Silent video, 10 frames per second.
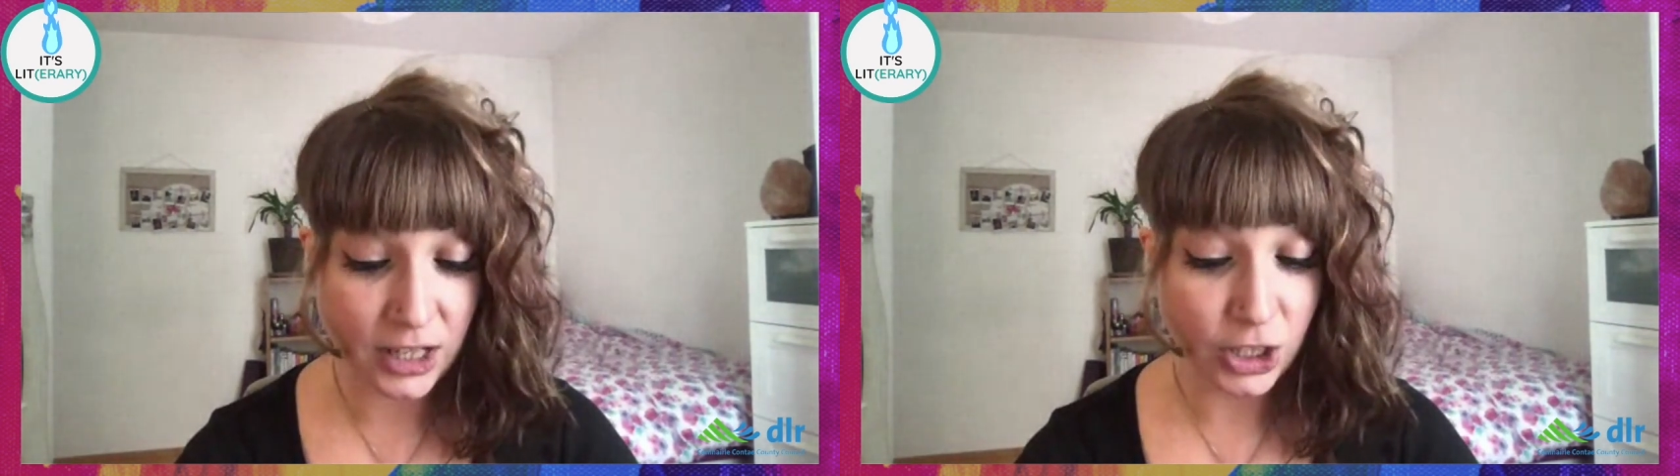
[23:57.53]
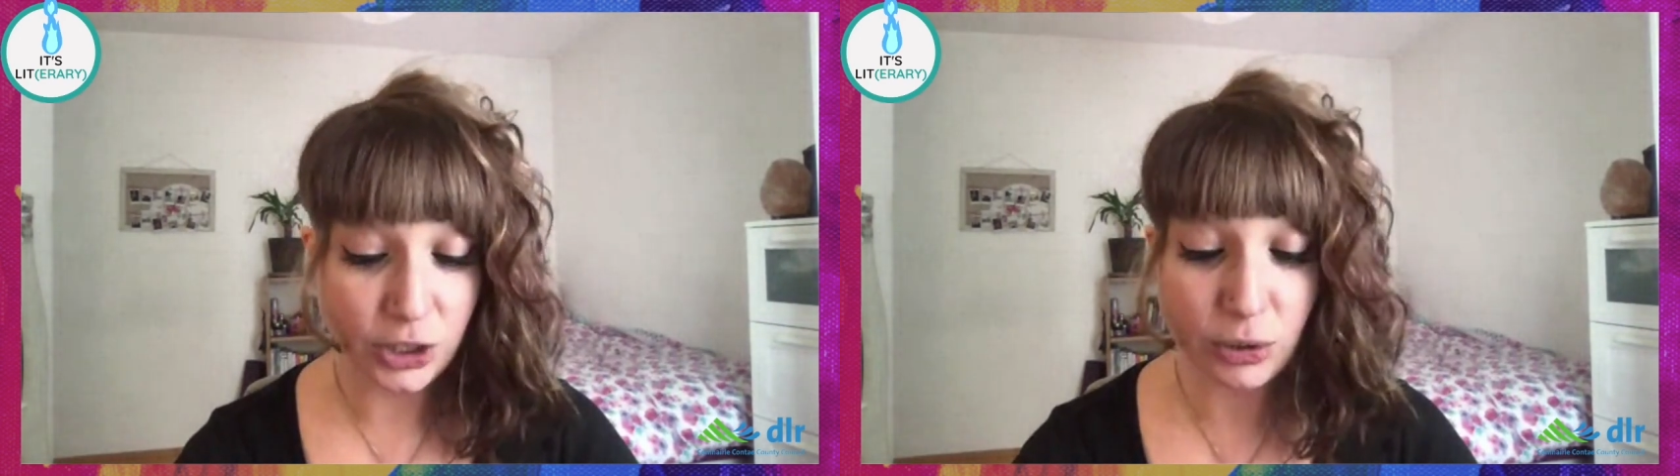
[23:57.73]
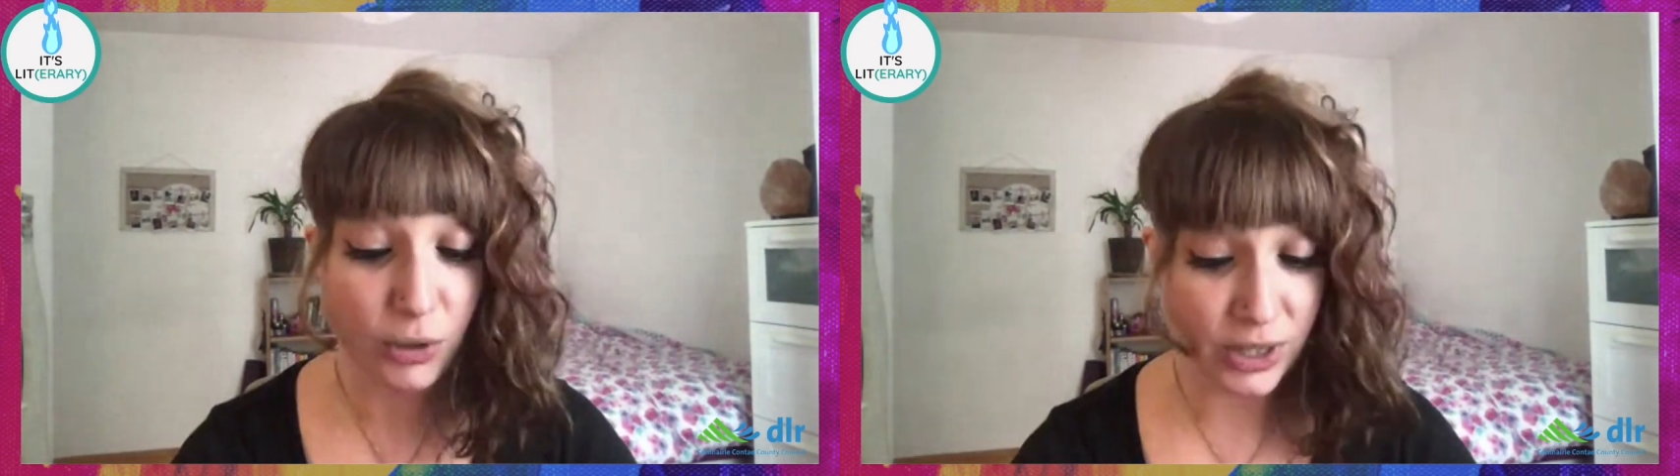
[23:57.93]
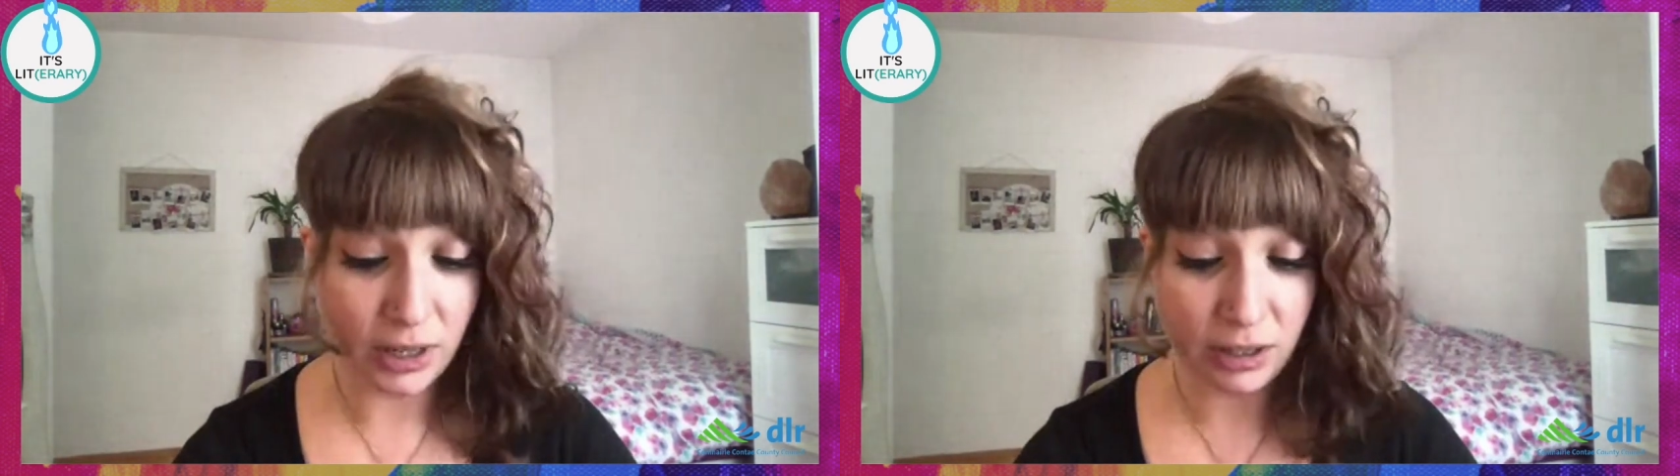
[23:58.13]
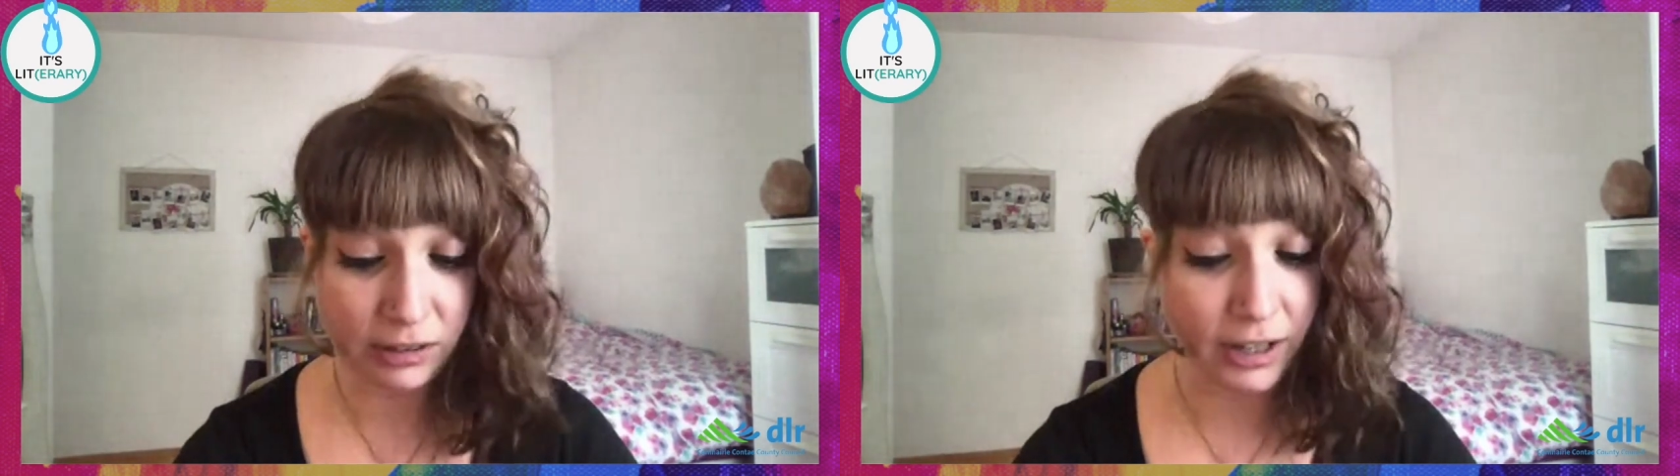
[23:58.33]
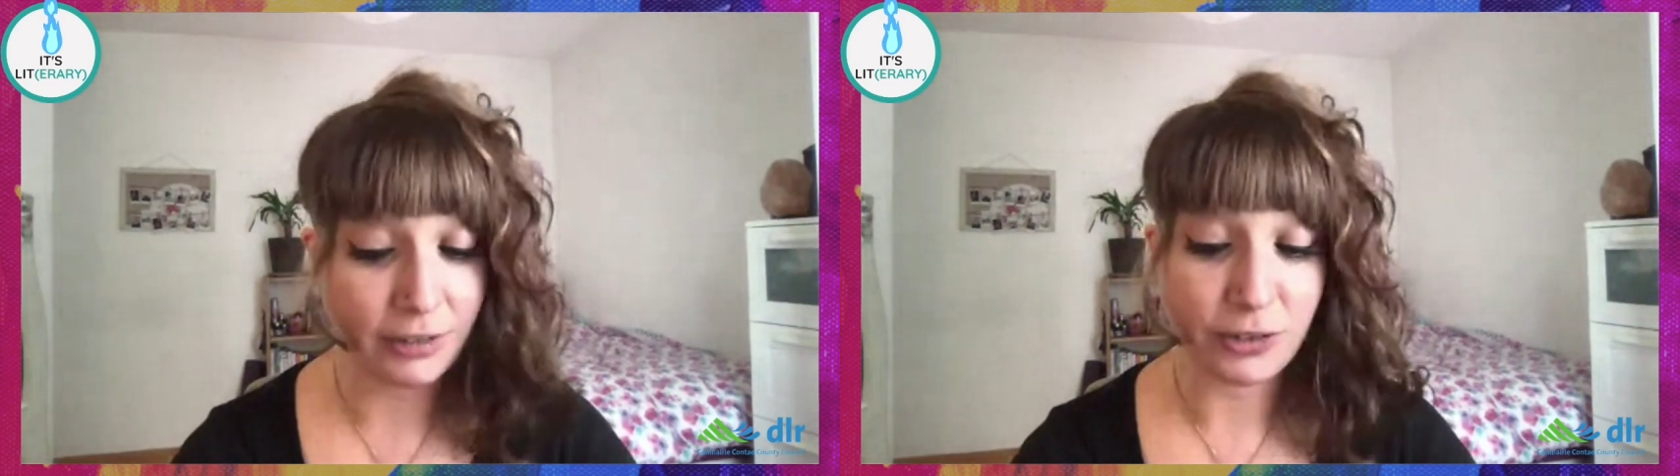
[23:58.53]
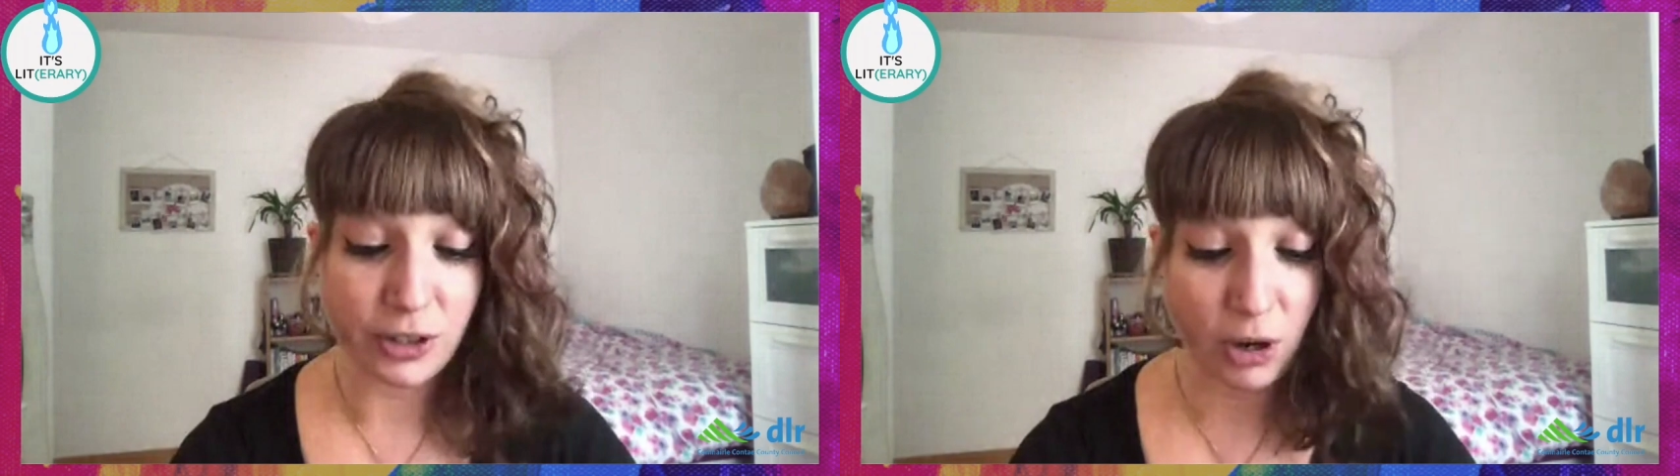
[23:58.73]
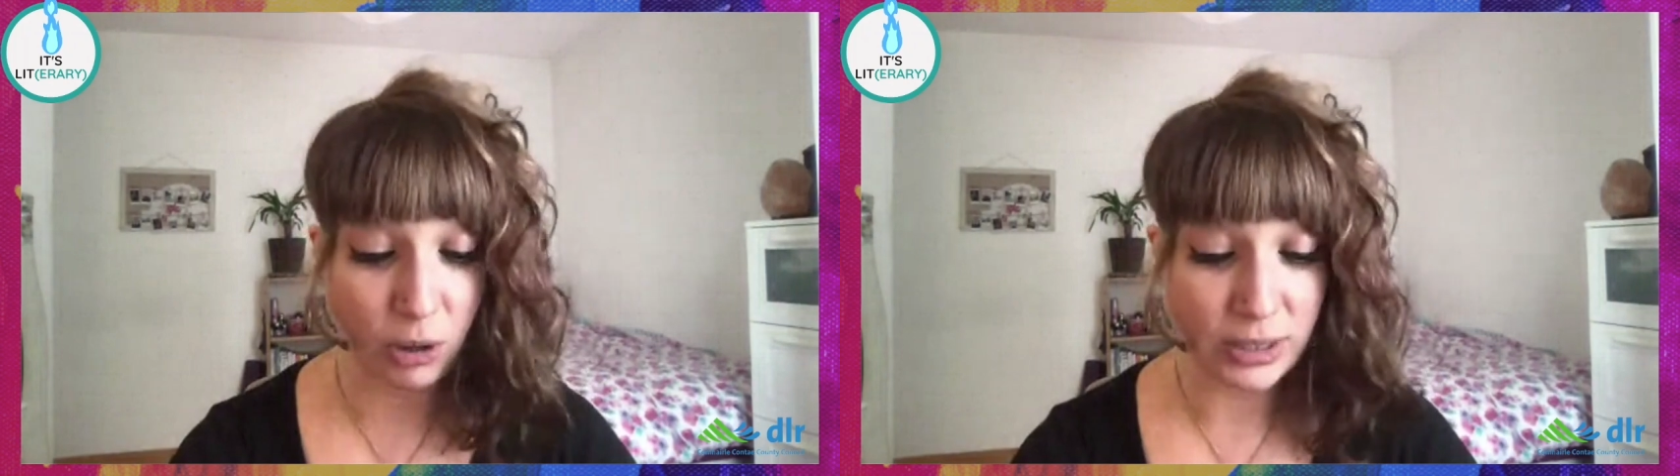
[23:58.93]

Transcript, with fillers: "You go dark online for the whole